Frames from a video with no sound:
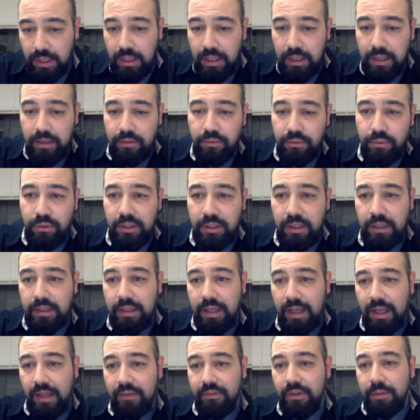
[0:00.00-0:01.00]
and you can
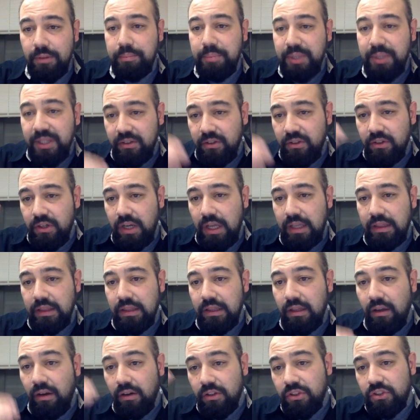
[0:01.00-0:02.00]
have a bigger and
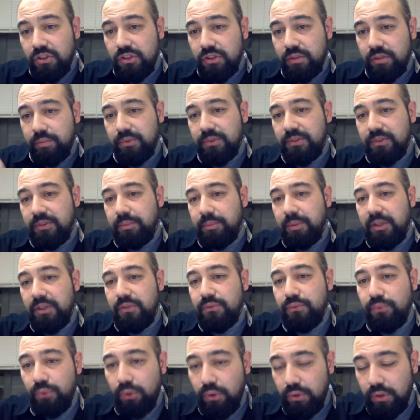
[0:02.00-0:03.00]
larger
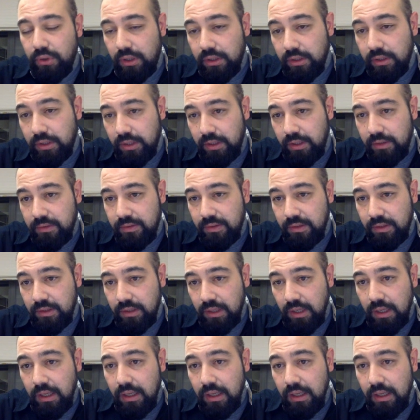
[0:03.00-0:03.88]
space for allocating